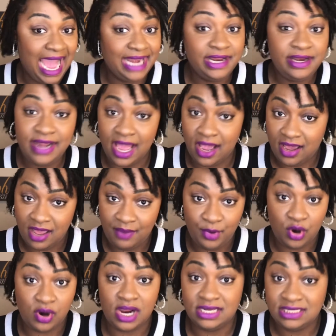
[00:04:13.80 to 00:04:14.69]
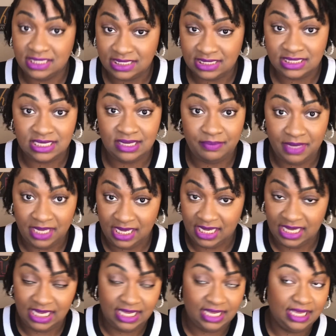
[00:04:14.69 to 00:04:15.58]
not come across this tip
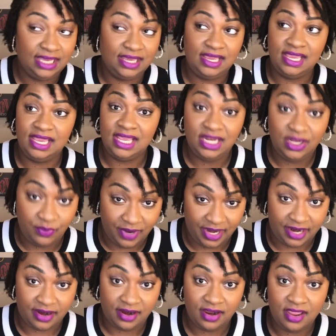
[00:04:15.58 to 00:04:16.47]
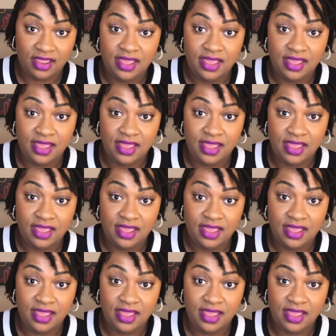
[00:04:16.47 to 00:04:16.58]
anywhere.